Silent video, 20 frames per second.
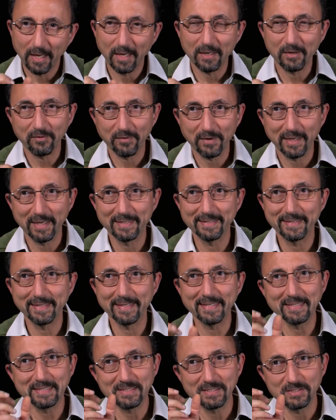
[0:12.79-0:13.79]

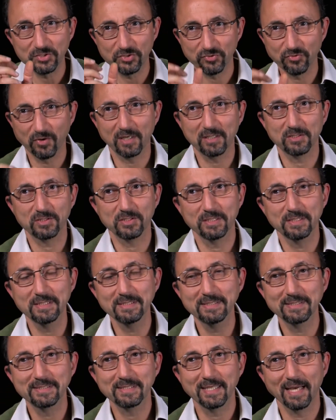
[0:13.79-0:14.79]
creating
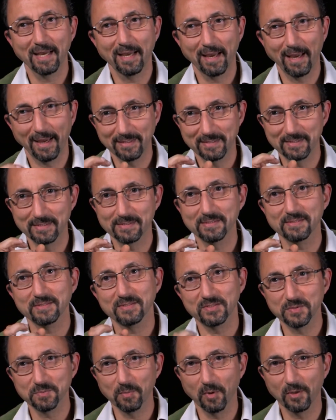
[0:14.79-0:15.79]
structures at
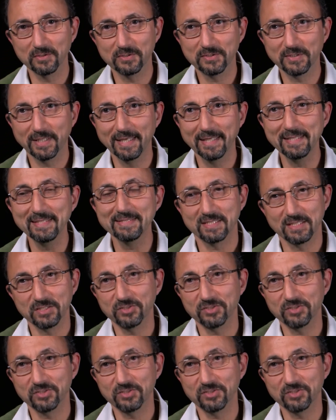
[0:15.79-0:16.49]
small scales,